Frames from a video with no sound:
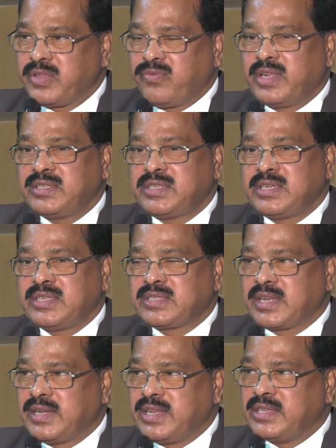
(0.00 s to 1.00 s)
Once it is
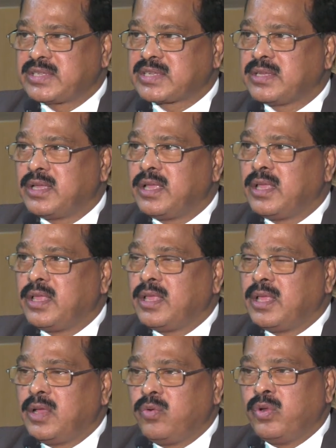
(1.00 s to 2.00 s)
released,
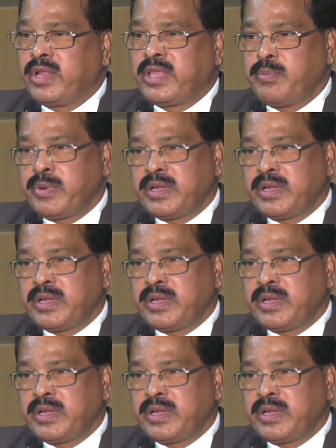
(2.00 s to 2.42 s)
we'll keep